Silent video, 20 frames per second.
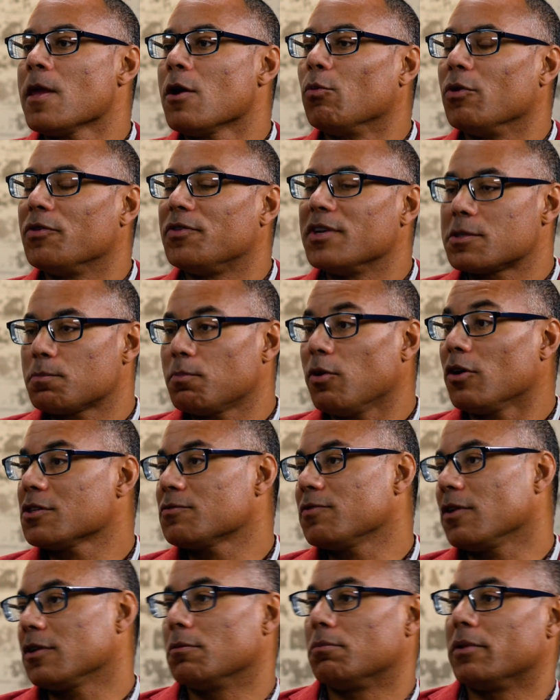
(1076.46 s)
With this pulse
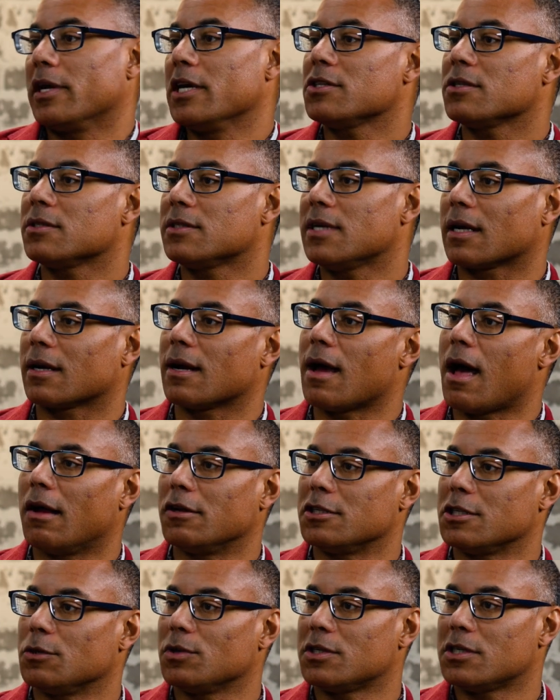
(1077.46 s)
field ablation
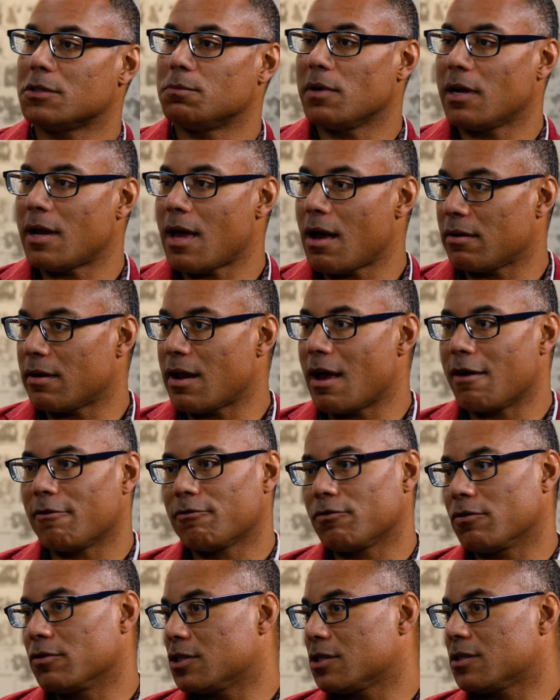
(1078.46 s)
technology, which has been out now
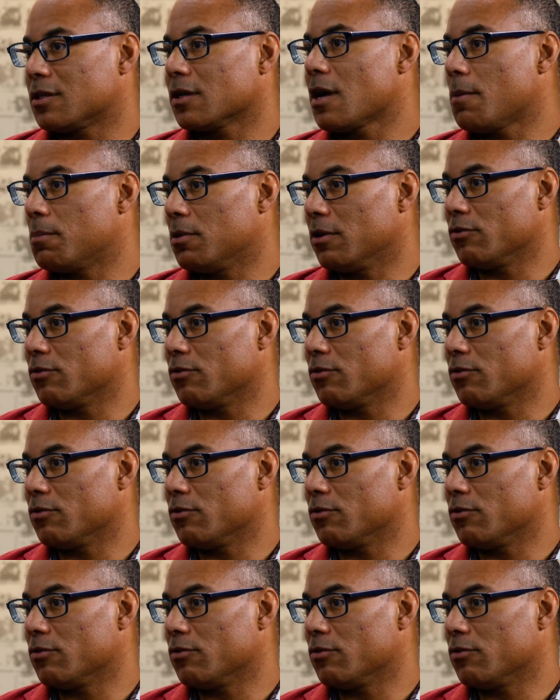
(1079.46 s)
for just a couple of